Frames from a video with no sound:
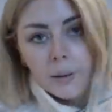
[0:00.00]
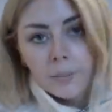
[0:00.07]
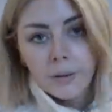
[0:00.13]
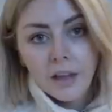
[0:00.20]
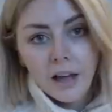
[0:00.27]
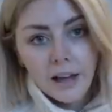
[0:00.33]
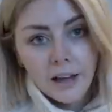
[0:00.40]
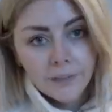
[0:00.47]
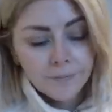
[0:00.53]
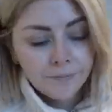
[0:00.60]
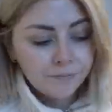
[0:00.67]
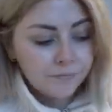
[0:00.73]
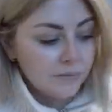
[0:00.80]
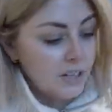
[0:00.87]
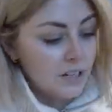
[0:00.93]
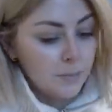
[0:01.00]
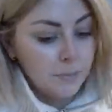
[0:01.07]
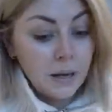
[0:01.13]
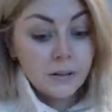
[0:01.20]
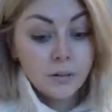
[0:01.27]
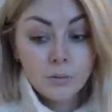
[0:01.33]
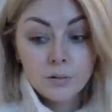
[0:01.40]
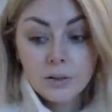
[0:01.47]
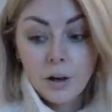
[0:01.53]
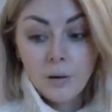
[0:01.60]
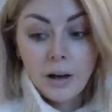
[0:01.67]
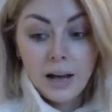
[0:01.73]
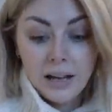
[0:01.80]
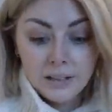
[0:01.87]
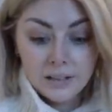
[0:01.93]
up there. This bed also
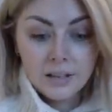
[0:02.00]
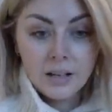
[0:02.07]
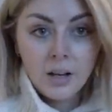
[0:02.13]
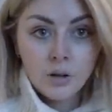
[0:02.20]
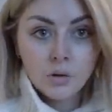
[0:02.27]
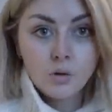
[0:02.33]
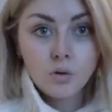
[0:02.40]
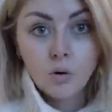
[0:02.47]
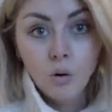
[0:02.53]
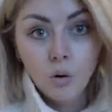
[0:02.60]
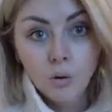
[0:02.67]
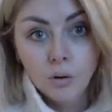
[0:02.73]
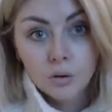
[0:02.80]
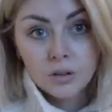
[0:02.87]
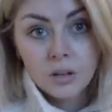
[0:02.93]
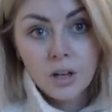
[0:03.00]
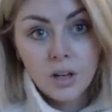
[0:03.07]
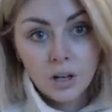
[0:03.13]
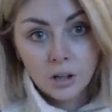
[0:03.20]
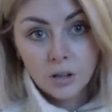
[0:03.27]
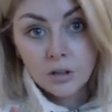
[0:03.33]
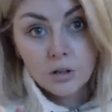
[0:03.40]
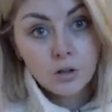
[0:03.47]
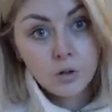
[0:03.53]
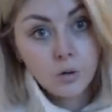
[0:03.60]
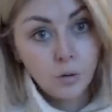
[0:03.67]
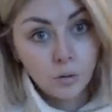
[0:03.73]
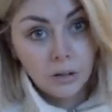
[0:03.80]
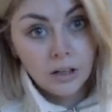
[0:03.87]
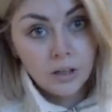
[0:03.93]
has drawers, because
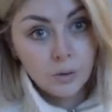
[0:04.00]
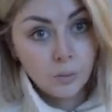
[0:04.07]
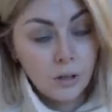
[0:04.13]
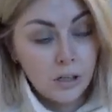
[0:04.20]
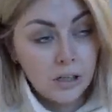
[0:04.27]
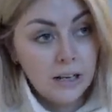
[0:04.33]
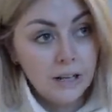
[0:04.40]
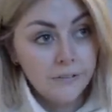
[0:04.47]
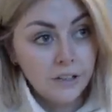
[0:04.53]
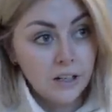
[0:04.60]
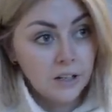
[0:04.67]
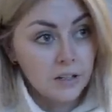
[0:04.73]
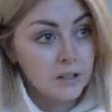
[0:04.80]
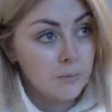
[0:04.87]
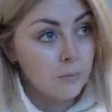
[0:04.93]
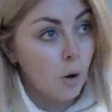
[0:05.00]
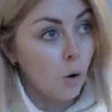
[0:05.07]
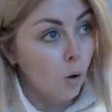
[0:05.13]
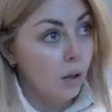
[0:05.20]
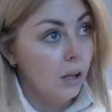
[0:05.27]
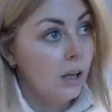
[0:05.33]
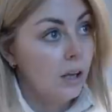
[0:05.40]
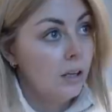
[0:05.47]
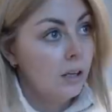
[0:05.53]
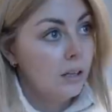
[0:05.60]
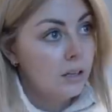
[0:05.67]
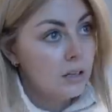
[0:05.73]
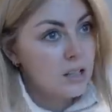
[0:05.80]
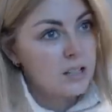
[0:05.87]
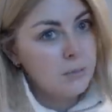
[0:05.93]
storage, when you live in a small,
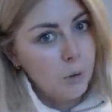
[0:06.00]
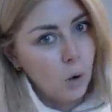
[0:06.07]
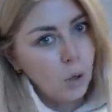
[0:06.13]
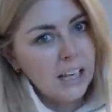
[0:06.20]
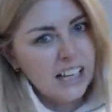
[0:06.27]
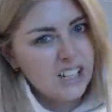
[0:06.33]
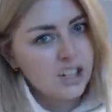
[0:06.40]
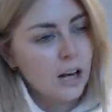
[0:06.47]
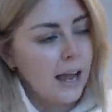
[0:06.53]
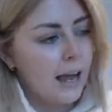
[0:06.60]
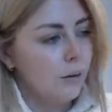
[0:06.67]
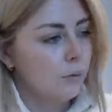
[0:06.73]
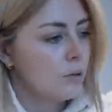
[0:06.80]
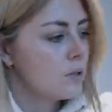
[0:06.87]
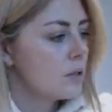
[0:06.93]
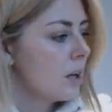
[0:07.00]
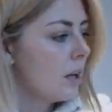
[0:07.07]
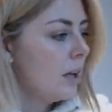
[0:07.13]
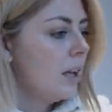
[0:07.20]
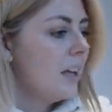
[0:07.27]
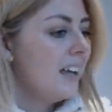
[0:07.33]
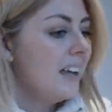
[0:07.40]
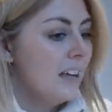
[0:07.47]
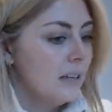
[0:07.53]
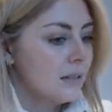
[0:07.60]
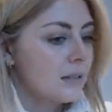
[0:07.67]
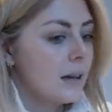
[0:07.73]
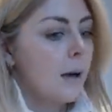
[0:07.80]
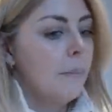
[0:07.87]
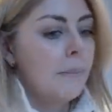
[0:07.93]
smallish house,
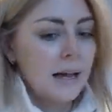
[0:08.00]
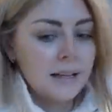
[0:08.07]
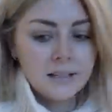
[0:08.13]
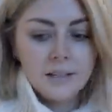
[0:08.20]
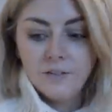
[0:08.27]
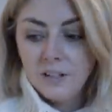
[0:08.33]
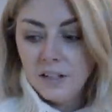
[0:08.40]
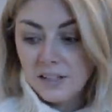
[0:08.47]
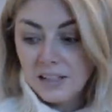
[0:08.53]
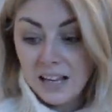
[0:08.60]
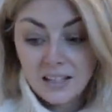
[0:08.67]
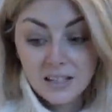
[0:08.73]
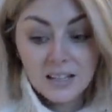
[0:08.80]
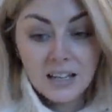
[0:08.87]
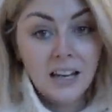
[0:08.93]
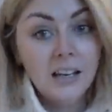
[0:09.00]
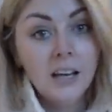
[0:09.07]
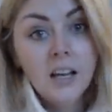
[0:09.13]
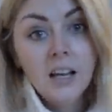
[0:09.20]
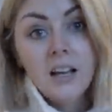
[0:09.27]
is a massive necessity.